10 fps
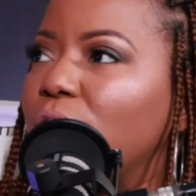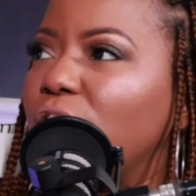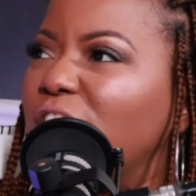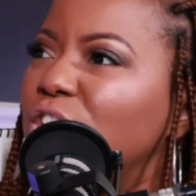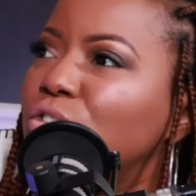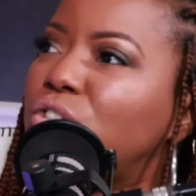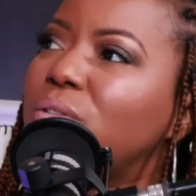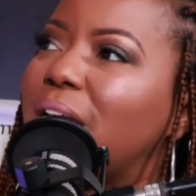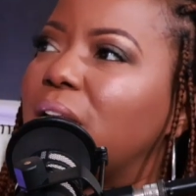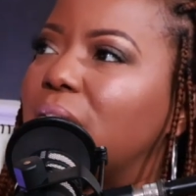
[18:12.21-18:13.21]
And you
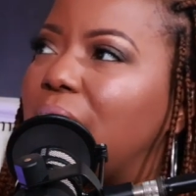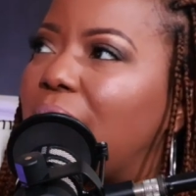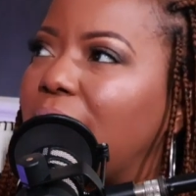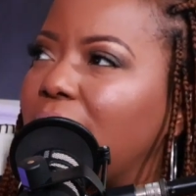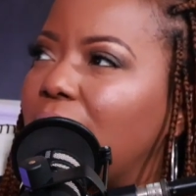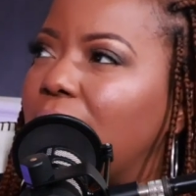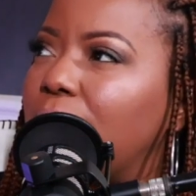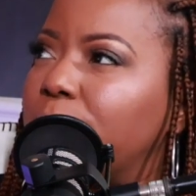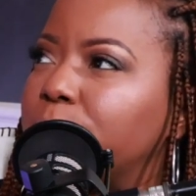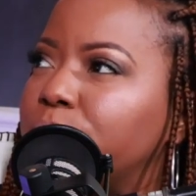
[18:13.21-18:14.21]
do that a lot.
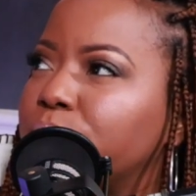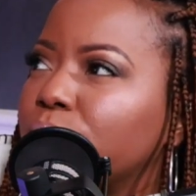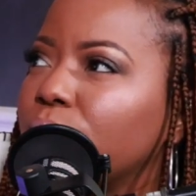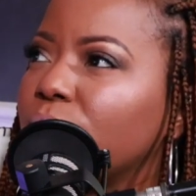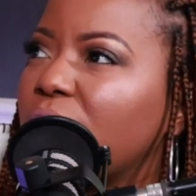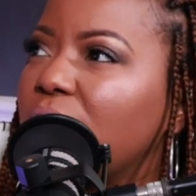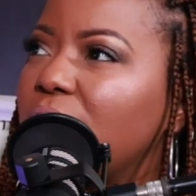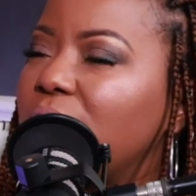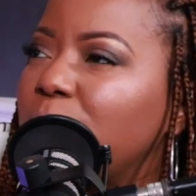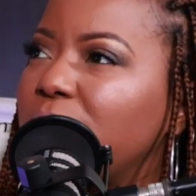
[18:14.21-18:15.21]

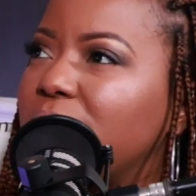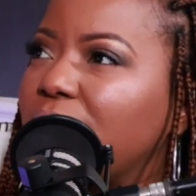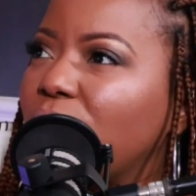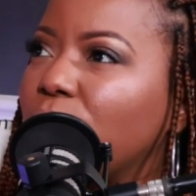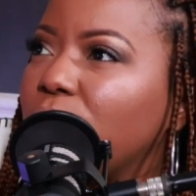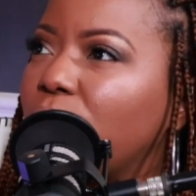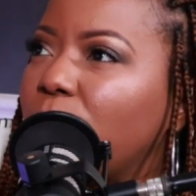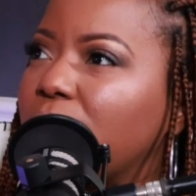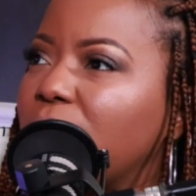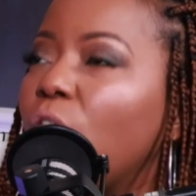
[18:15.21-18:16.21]
Let me think really
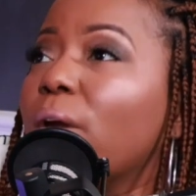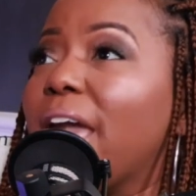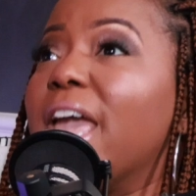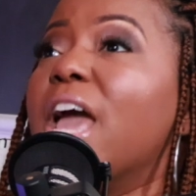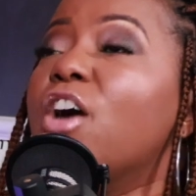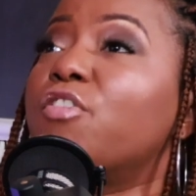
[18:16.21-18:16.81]
quickly. Okay.